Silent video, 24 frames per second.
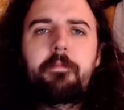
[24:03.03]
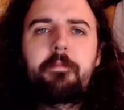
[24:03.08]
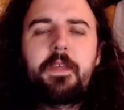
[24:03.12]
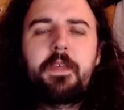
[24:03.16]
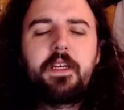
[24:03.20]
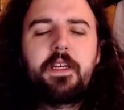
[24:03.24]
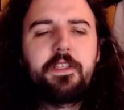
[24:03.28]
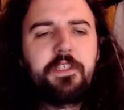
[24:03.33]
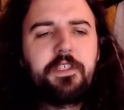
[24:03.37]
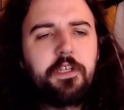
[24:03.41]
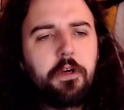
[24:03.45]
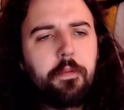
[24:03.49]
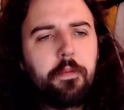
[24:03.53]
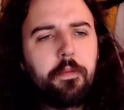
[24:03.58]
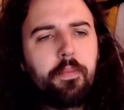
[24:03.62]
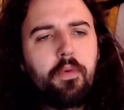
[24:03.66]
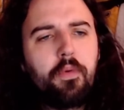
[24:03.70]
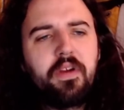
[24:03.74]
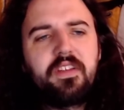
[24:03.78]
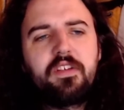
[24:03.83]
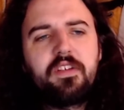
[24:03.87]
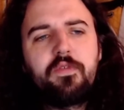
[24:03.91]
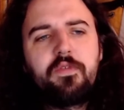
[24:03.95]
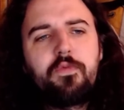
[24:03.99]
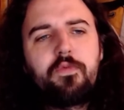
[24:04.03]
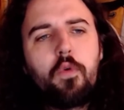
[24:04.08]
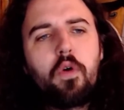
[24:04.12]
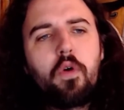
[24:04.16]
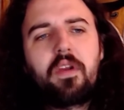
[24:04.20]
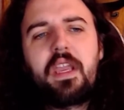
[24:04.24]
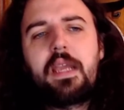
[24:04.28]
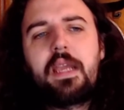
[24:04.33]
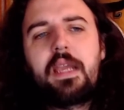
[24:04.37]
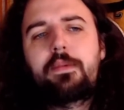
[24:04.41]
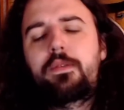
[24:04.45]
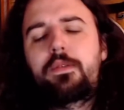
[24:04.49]
had 0 points in 4
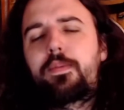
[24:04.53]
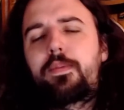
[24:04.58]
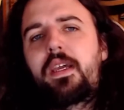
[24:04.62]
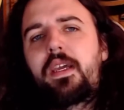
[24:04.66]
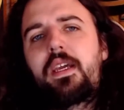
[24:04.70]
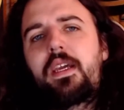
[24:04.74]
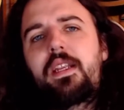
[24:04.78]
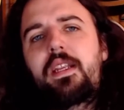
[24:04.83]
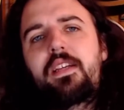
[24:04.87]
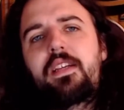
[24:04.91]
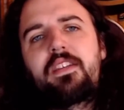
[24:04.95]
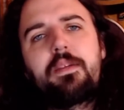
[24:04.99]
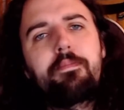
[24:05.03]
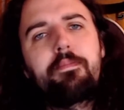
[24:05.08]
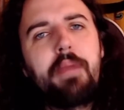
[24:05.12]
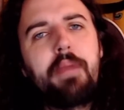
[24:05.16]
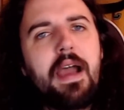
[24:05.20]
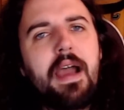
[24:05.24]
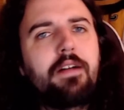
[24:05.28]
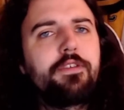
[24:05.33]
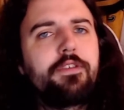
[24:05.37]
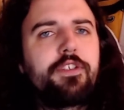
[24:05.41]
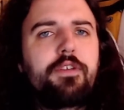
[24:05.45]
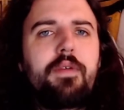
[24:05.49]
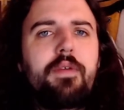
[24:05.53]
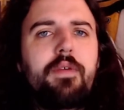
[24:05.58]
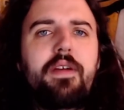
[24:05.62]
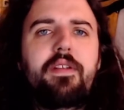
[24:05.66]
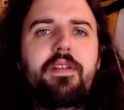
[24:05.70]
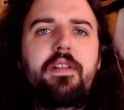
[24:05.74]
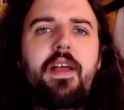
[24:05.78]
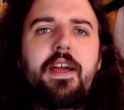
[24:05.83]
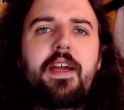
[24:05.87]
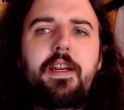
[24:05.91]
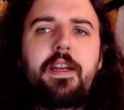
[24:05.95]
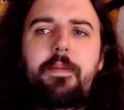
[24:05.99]
games played as he bounced around the
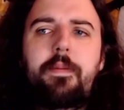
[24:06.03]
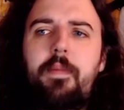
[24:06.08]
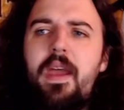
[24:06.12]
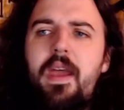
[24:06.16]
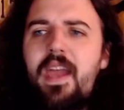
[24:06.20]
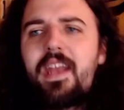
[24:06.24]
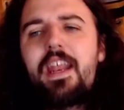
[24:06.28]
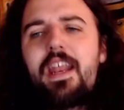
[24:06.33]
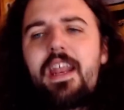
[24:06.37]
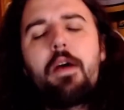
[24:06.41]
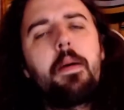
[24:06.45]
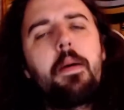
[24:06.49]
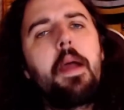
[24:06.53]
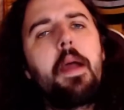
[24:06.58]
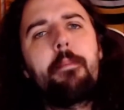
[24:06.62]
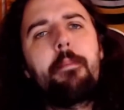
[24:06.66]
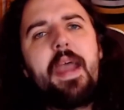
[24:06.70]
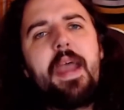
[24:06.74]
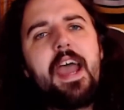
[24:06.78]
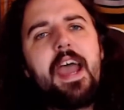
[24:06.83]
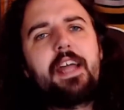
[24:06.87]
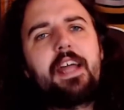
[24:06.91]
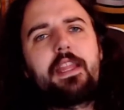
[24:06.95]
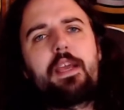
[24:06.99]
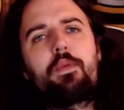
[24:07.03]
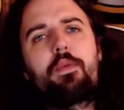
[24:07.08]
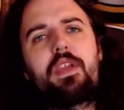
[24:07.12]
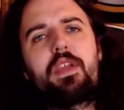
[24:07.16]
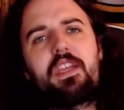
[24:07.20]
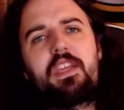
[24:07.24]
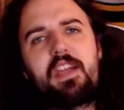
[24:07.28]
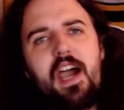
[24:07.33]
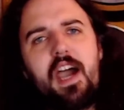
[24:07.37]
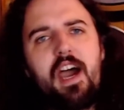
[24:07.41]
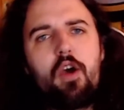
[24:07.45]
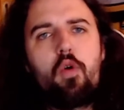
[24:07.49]
lineup. Now, I'm mad that we
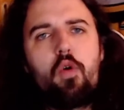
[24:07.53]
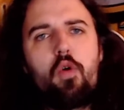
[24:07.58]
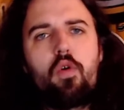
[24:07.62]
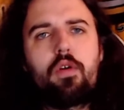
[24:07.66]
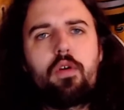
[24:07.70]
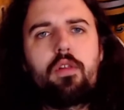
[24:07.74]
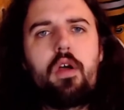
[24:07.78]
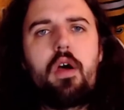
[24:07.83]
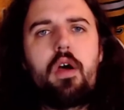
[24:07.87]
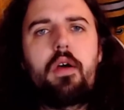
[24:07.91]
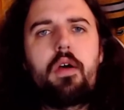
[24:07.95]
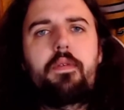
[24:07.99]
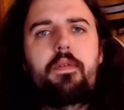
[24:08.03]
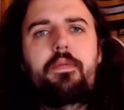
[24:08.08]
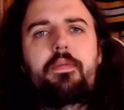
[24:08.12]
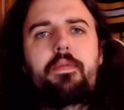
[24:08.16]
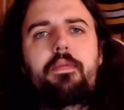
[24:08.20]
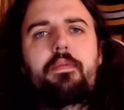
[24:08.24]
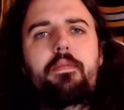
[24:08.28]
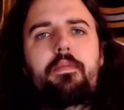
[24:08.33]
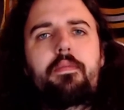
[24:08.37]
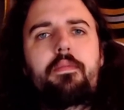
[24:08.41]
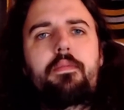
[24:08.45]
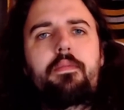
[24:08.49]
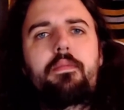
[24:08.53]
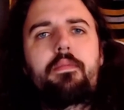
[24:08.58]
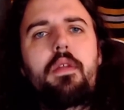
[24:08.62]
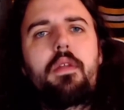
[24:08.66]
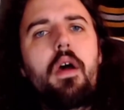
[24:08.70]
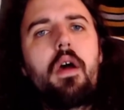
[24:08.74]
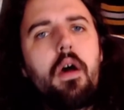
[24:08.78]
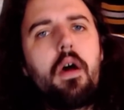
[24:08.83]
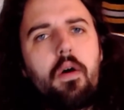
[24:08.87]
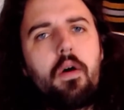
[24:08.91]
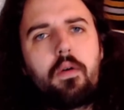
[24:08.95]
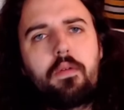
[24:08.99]
got Orlov.
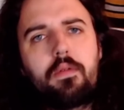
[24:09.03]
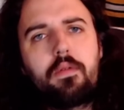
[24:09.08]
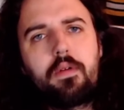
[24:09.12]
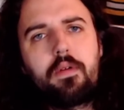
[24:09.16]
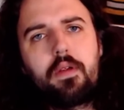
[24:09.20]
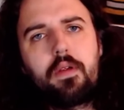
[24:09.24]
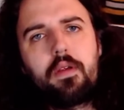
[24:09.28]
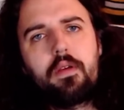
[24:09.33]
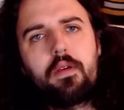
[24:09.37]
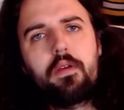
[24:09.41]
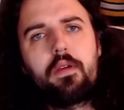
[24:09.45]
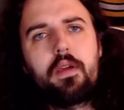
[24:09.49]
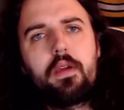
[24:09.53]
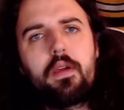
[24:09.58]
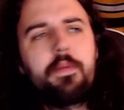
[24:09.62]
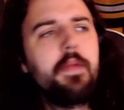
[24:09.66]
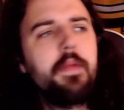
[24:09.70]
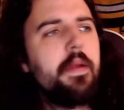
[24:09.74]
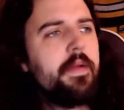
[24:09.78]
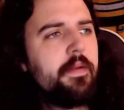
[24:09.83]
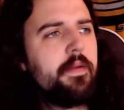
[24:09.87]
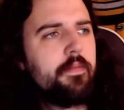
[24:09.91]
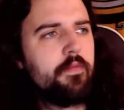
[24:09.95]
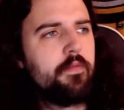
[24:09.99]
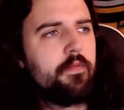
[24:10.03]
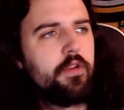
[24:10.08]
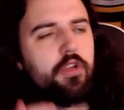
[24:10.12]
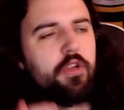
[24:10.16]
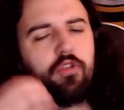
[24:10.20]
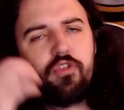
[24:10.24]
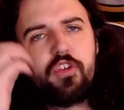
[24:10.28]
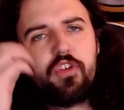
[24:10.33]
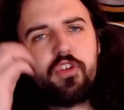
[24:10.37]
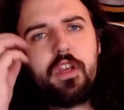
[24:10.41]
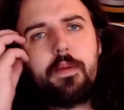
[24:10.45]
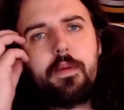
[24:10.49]
No. And maybe
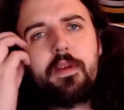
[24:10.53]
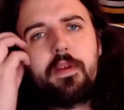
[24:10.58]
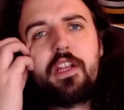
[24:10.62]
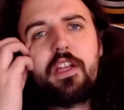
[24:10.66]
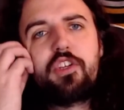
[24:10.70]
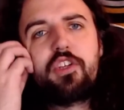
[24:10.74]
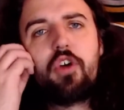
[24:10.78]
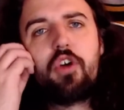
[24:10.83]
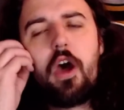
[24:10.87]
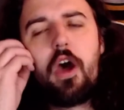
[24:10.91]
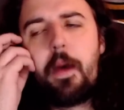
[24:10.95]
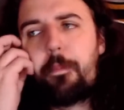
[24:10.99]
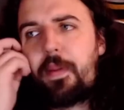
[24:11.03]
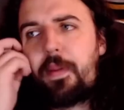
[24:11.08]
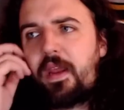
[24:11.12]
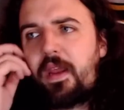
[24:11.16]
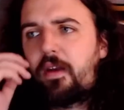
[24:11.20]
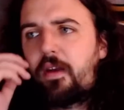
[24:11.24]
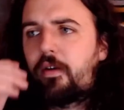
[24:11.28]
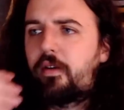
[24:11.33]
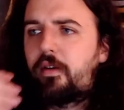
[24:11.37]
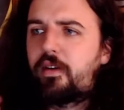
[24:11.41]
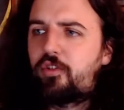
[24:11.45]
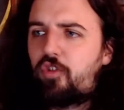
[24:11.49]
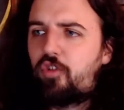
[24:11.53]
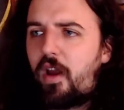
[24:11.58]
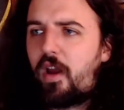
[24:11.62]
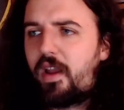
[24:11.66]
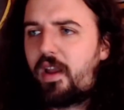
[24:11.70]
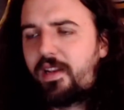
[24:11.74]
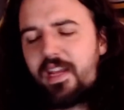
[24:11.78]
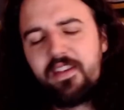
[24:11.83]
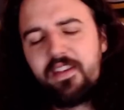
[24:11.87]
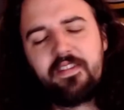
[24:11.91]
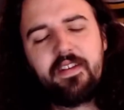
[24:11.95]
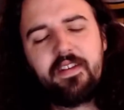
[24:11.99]
using him in that top pair and
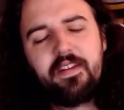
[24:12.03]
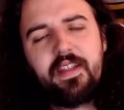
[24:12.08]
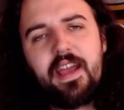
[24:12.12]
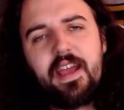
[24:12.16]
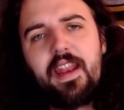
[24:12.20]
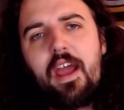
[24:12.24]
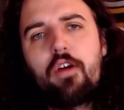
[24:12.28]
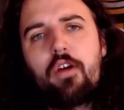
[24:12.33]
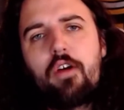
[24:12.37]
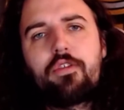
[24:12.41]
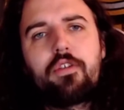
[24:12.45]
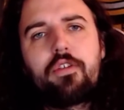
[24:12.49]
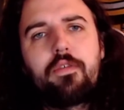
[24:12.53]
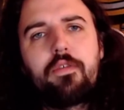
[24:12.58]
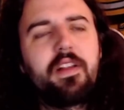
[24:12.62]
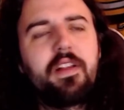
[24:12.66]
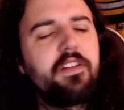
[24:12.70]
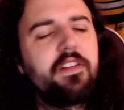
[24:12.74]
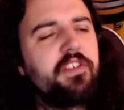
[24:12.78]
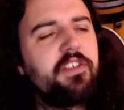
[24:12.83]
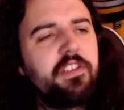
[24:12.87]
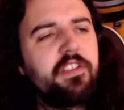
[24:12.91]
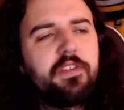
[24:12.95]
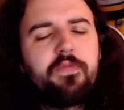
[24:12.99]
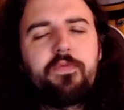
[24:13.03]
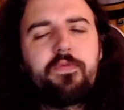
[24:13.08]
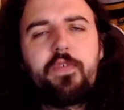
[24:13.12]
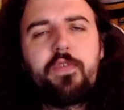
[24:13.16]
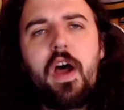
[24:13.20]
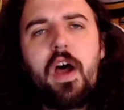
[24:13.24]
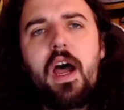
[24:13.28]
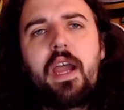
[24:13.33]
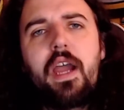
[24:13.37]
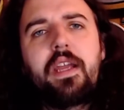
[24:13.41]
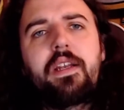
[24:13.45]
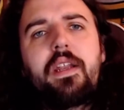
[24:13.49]
testing that out during the regular season,
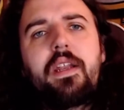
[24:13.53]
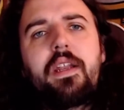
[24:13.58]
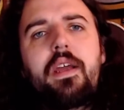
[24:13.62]
fine.